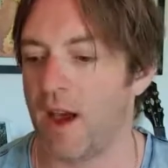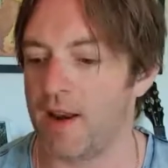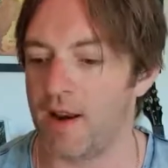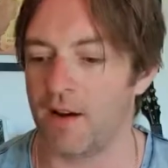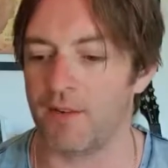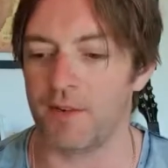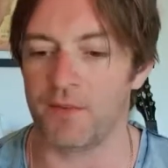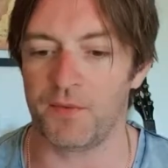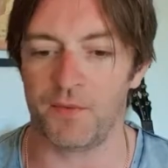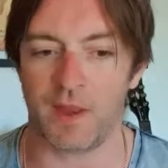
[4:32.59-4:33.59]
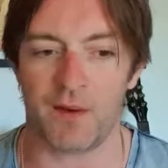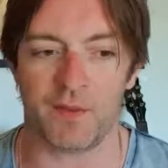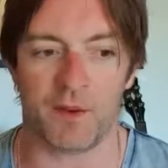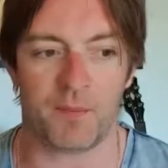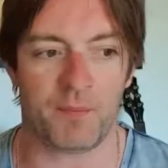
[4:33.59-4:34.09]
And then
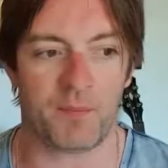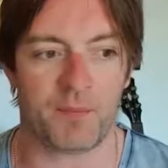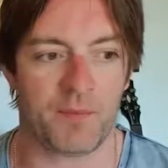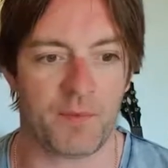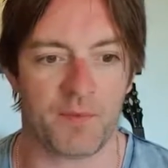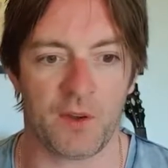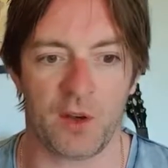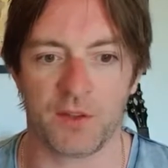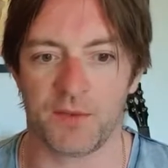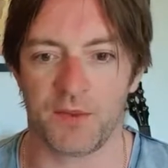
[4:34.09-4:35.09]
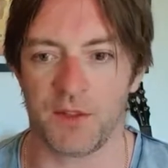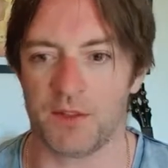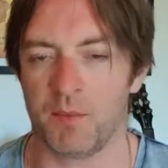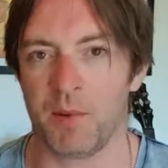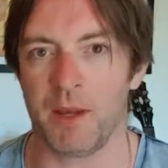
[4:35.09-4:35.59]
other
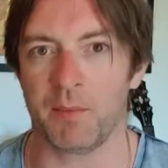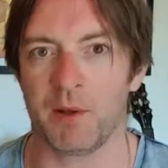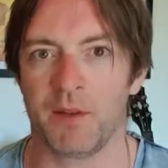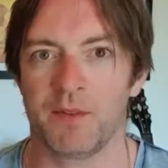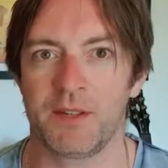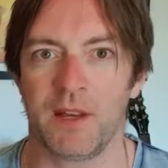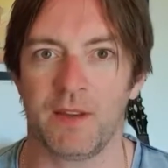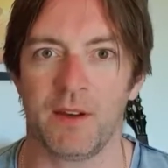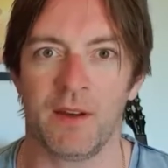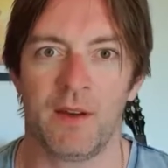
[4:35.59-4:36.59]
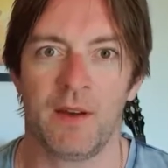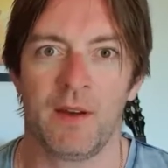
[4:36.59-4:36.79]
philosophers and people have said that